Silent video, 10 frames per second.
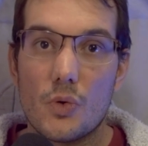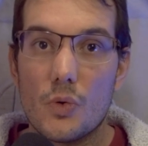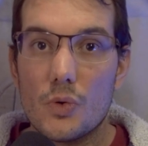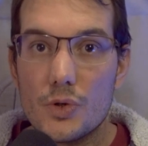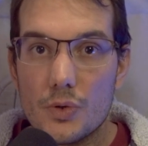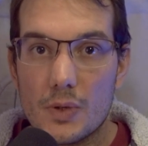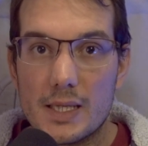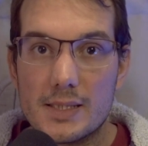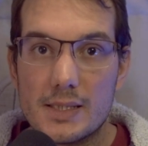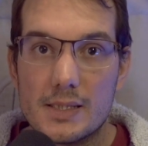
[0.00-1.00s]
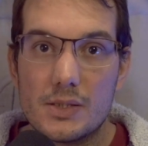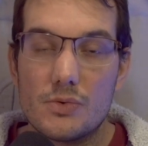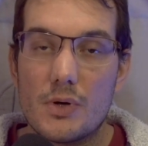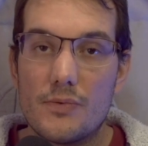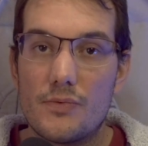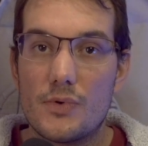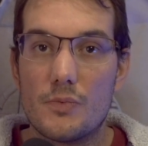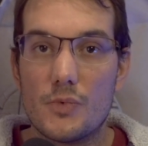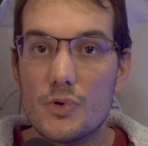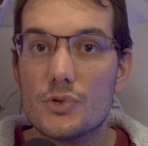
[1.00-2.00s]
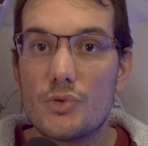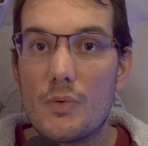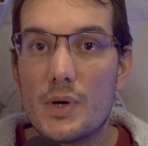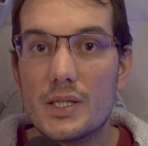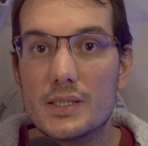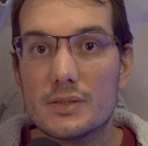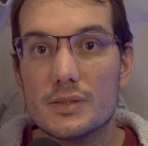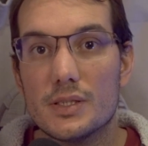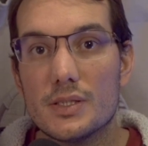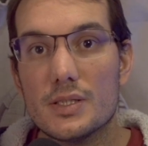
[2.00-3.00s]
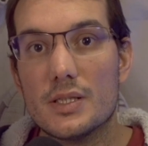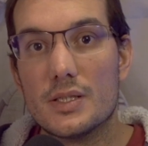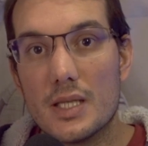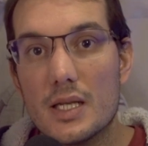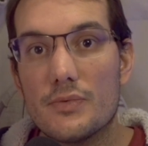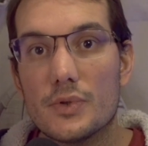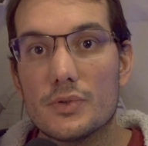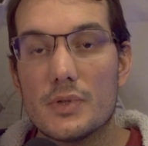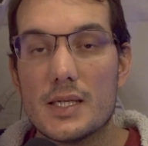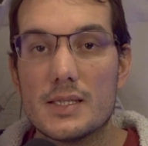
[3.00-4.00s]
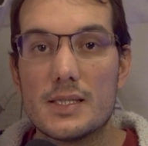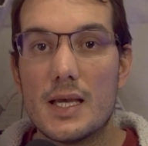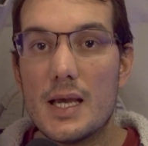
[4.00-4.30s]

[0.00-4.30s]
all your lenses to have from ultra wide angle until telephoto lens,